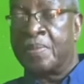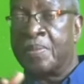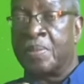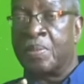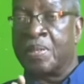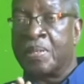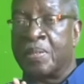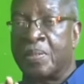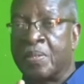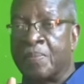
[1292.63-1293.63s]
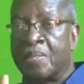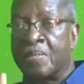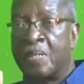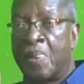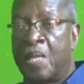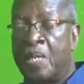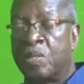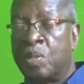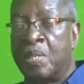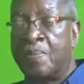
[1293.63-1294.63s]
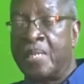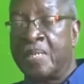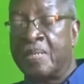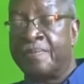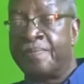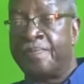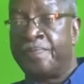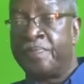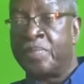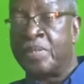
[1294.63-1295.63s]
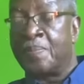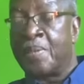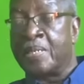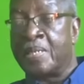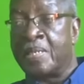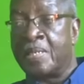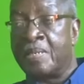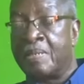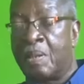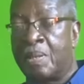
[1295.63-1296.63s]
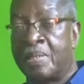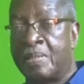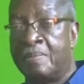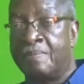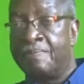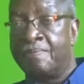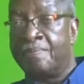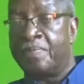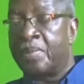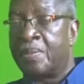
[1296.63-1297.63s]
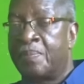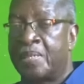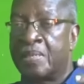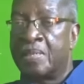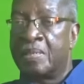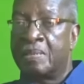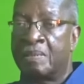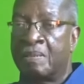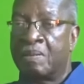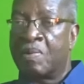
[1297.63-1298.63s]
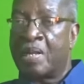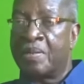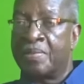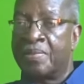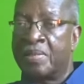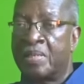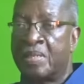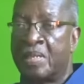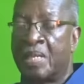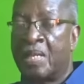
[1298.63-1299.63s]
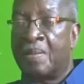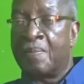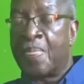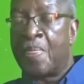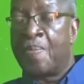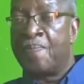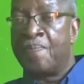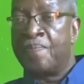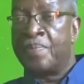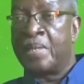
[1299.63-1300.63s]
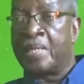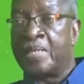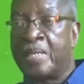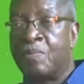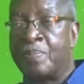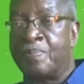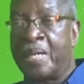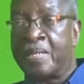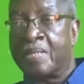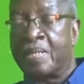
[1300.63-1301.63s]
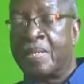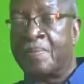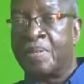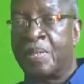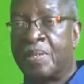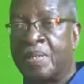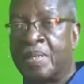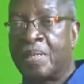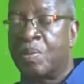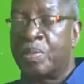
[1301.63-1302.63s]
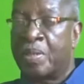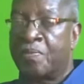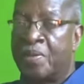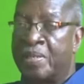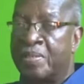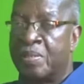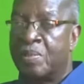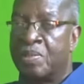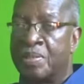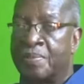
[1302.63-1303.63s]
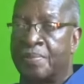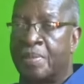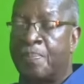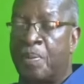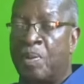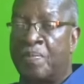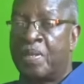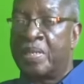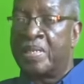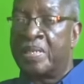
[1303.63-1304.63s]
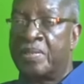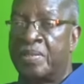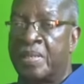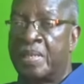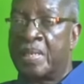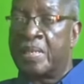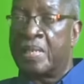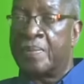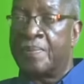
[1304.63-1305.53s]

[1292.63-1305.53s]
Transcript: look at the document. So they met. They met in London. They met in Caracas. And then they went back to London. I could not find the solution. The bone of contention at that time